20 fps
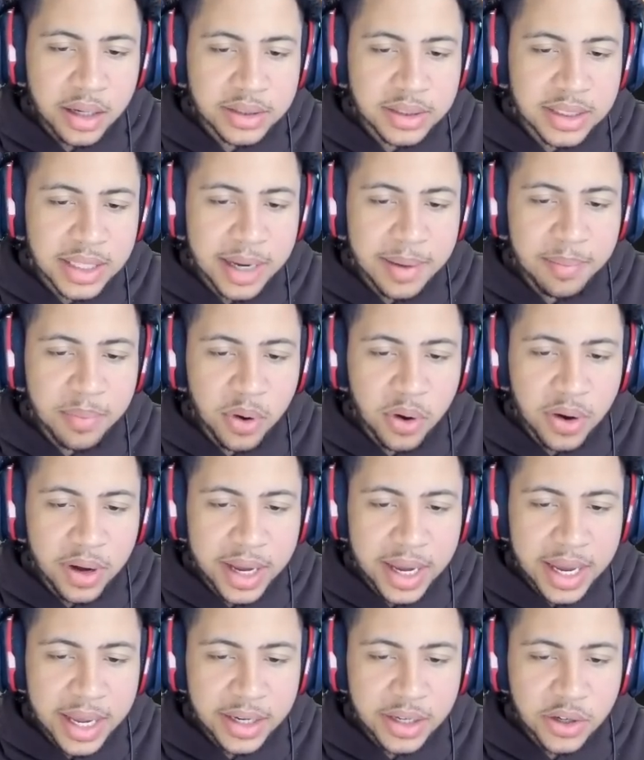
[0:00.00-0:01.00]
Same ball
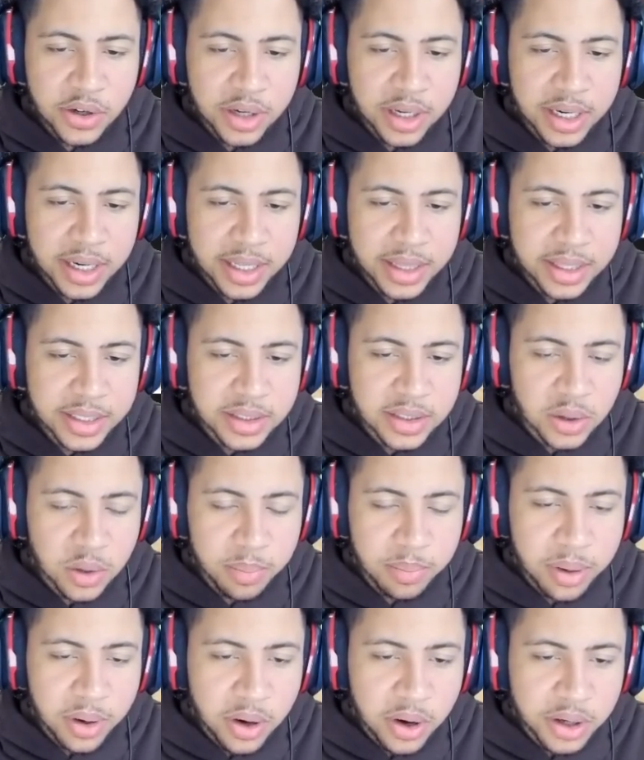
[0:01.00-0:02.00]
hand, you're gonna get this
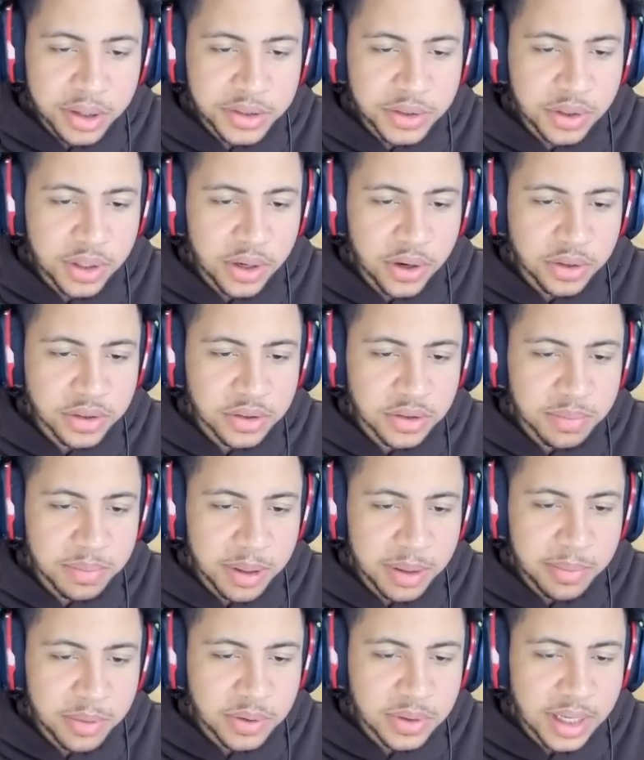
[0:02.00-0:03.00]
little pause. You can also
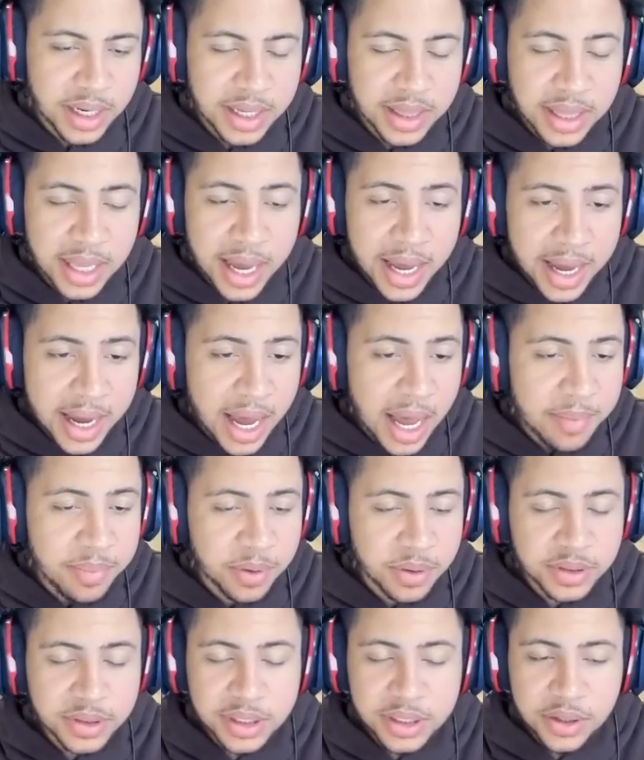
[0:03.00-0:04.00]
speed boost out of that. I
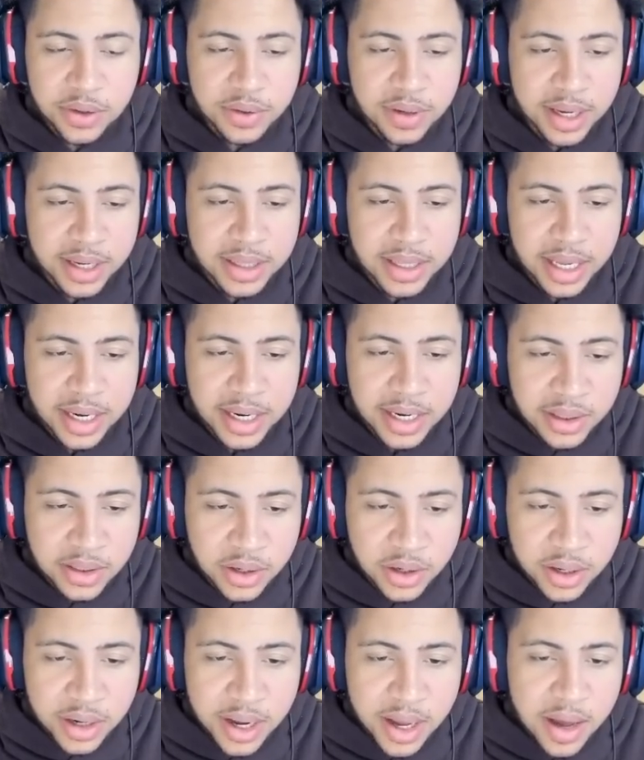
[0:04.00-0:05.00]
personally don't like that
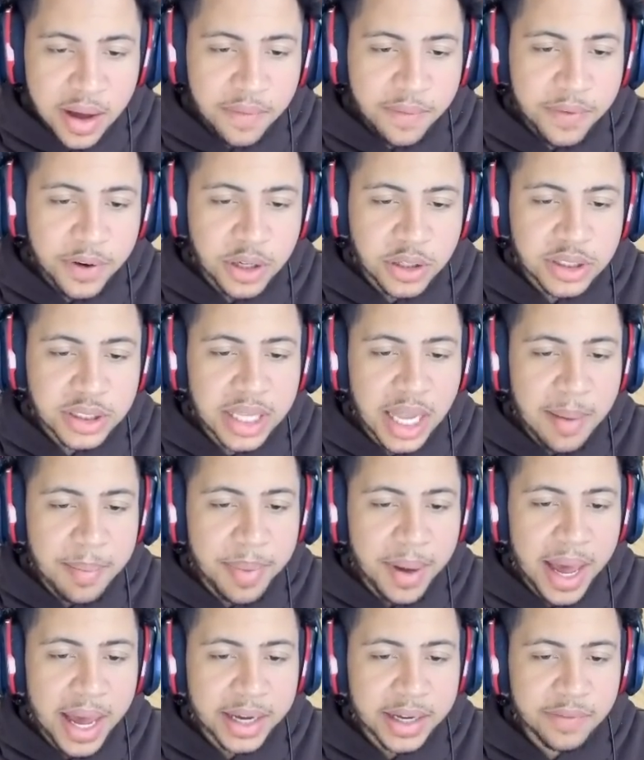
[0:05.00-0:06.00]
either. For your
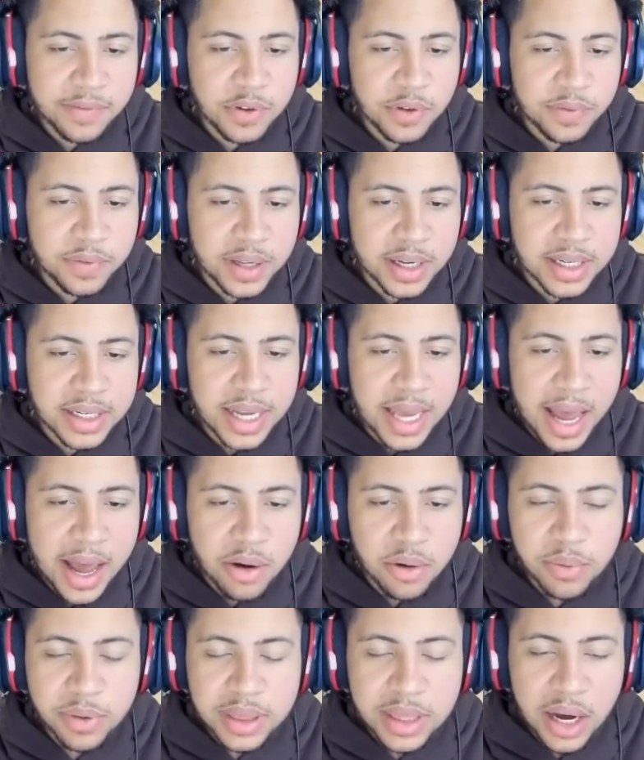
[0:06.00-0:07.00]
step back, if you flick
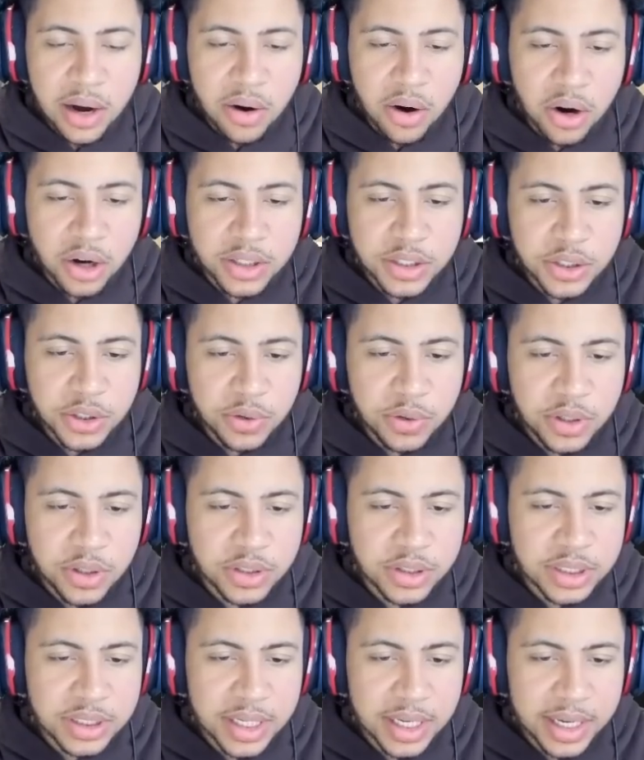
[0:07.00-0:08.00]
down without R2,
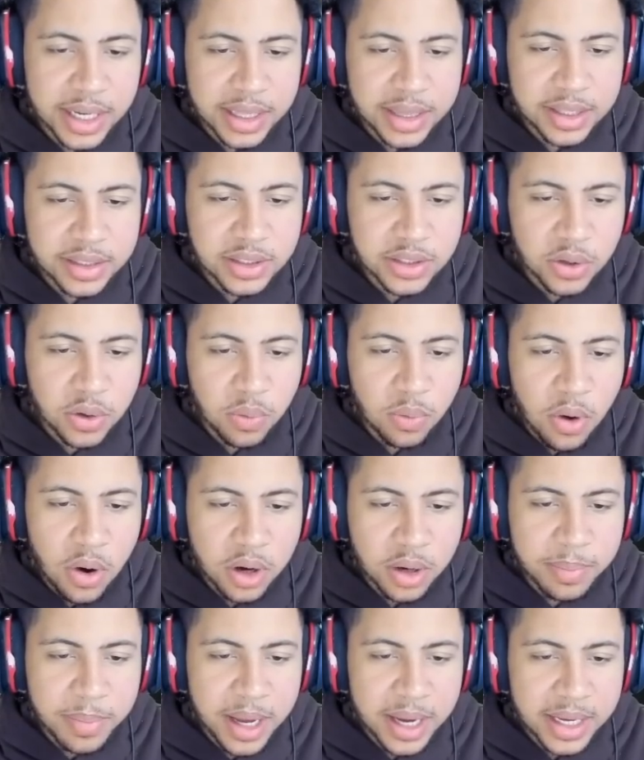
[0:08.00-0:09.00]
you're just gonna get this little
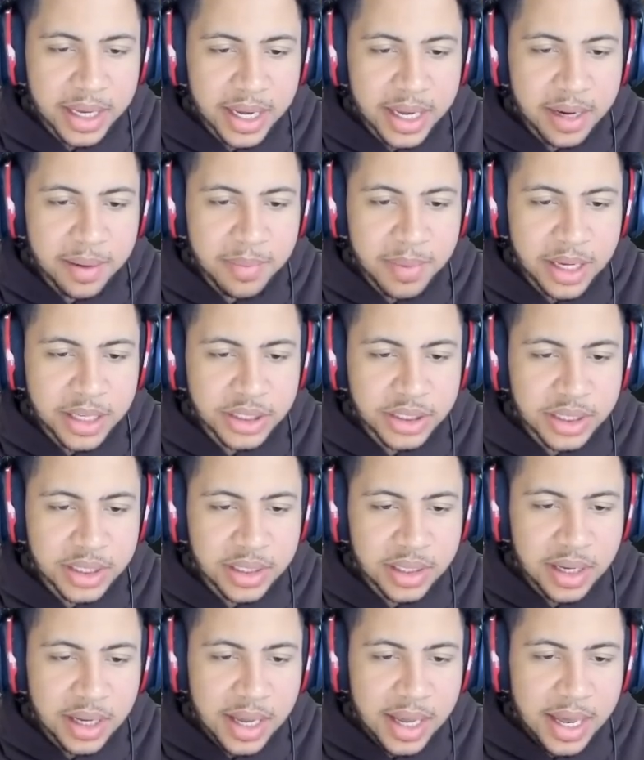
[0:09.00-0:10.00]
walk back
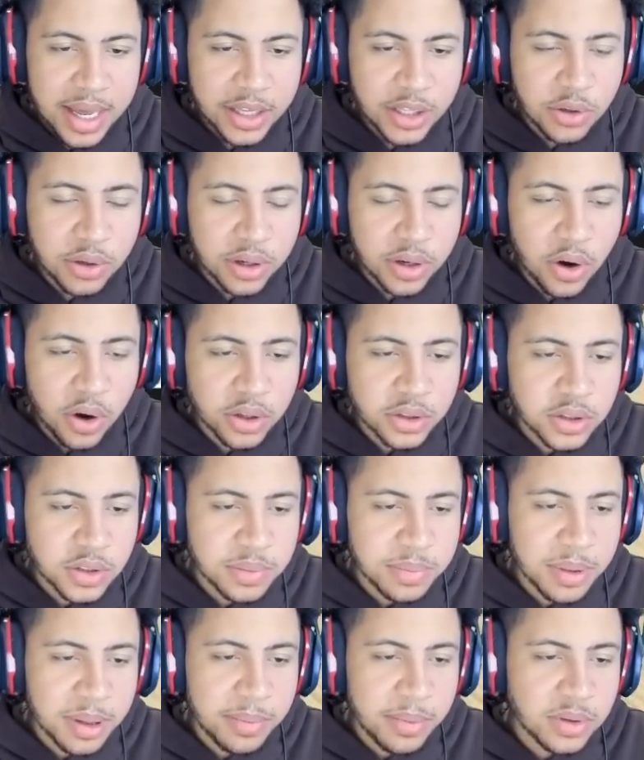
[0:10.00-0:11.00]
animation. You can
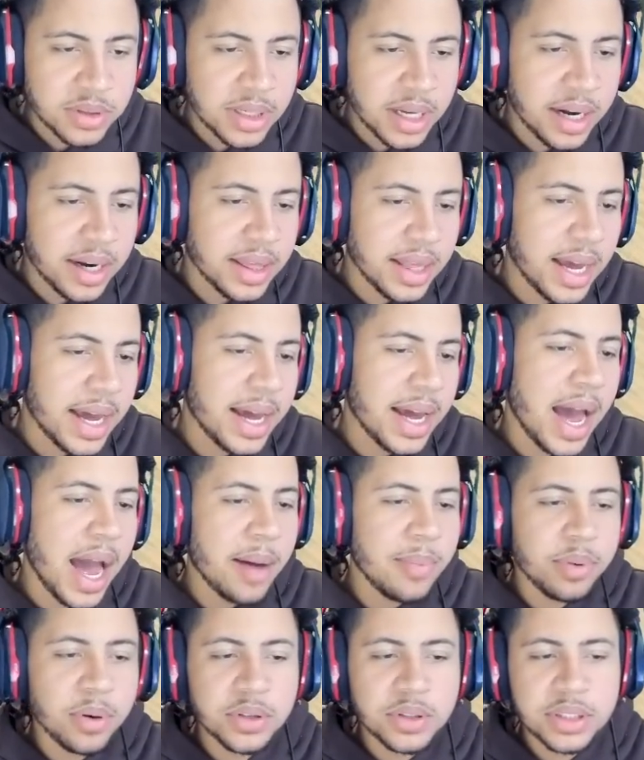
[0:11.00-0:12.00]
also speed boost out of that.
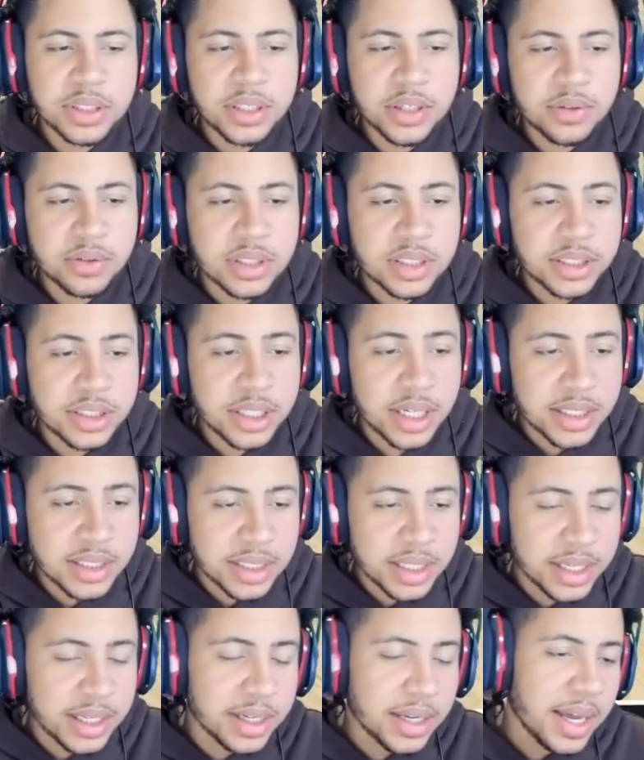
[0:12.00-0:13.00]
I personally don't
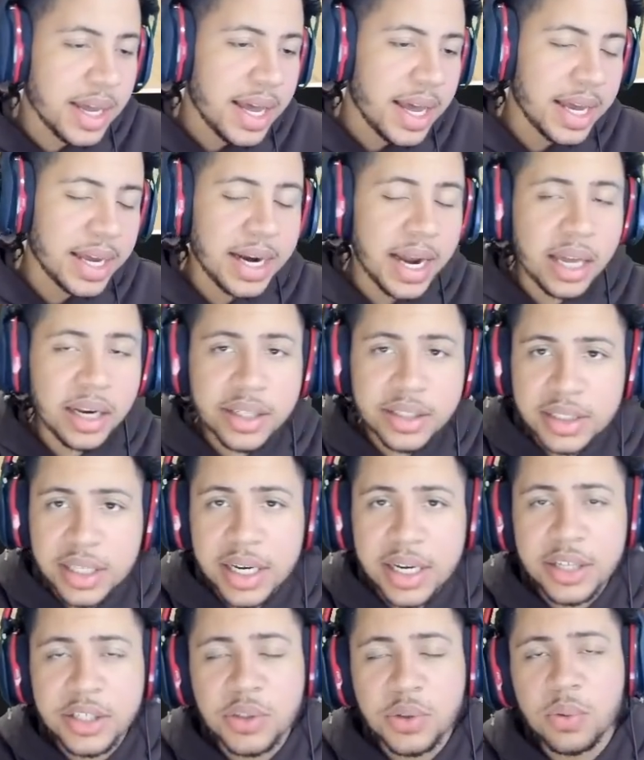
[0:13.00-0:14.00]
suggest it. And now let's
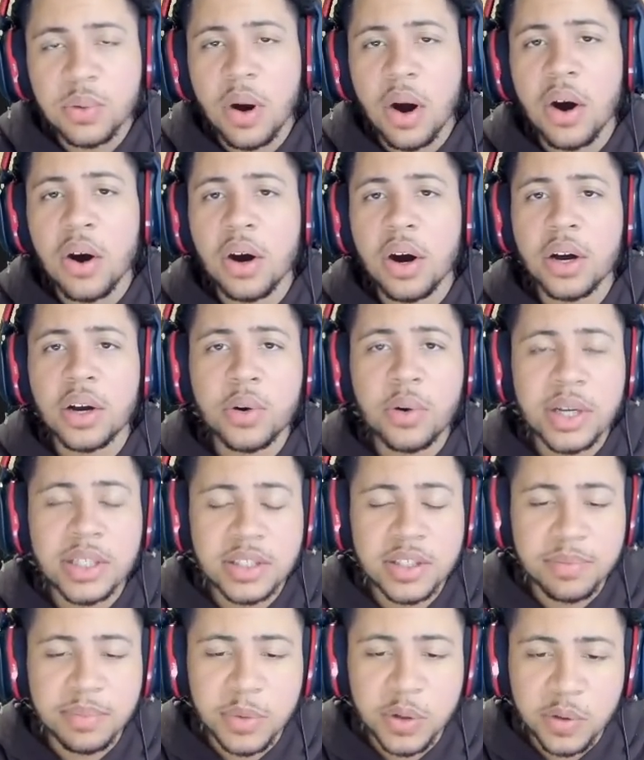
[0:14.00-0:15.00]
get into our
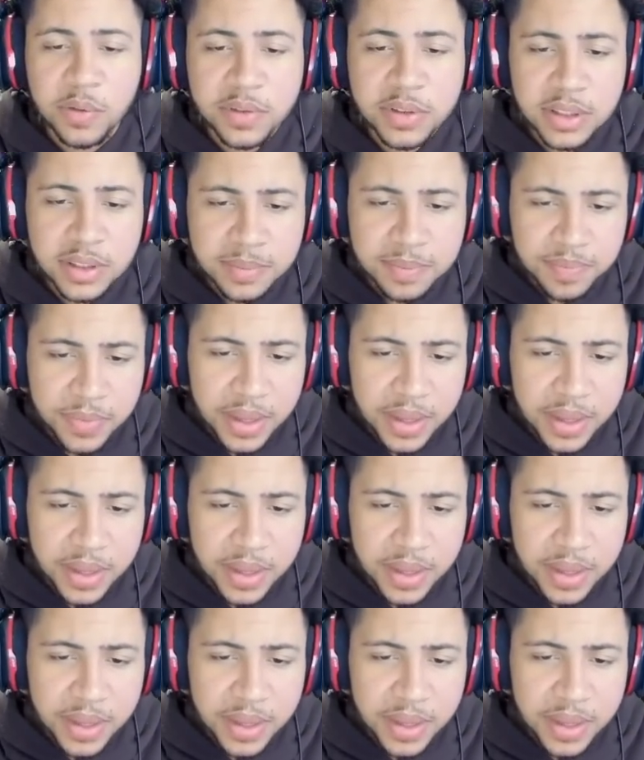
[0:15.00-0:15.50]
aggressive moves.